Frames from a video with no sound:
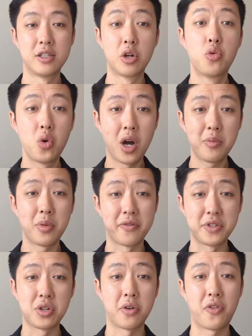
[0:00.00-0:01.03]
The realm
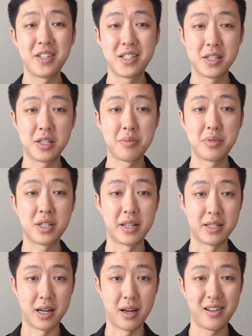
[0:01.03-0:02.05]
of software systems
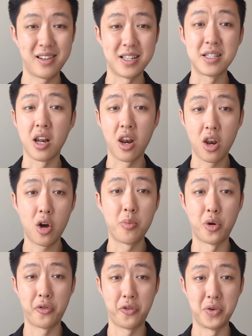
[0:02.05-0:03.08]
design is a lot
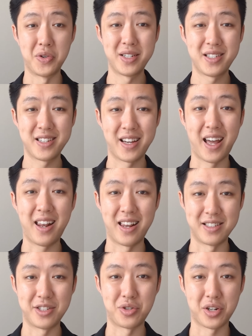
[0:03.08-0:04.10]
more fluid and
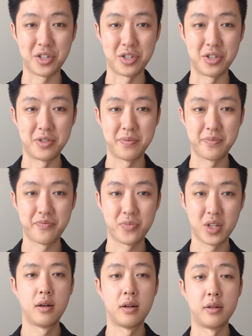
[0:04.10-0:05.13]
less structured.
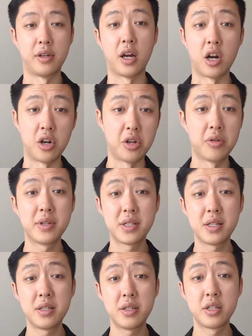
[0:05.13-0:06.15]
There are
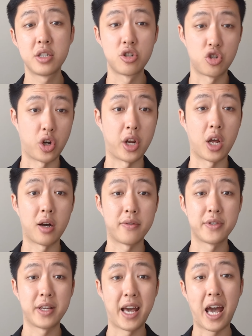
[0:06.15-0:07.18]
nuances,
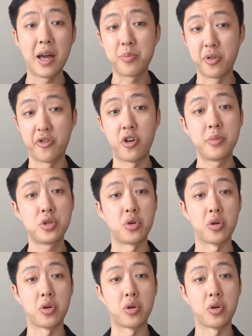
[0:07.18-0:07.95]
trade-offs, and performance